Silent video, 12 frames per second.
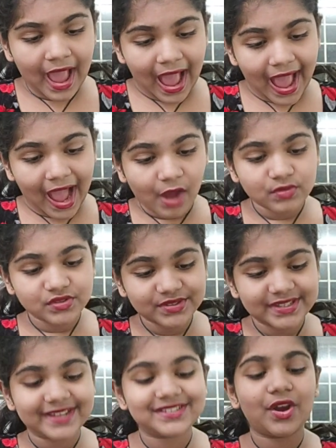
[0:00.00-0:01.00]
how to
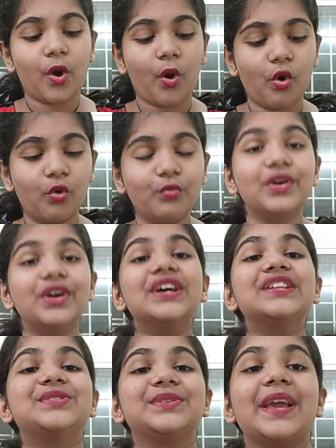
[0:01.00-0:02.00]
get home
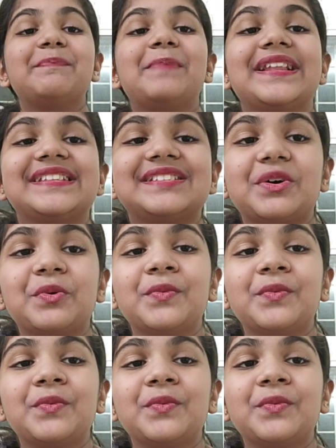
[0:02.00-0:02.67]
to Geppetto.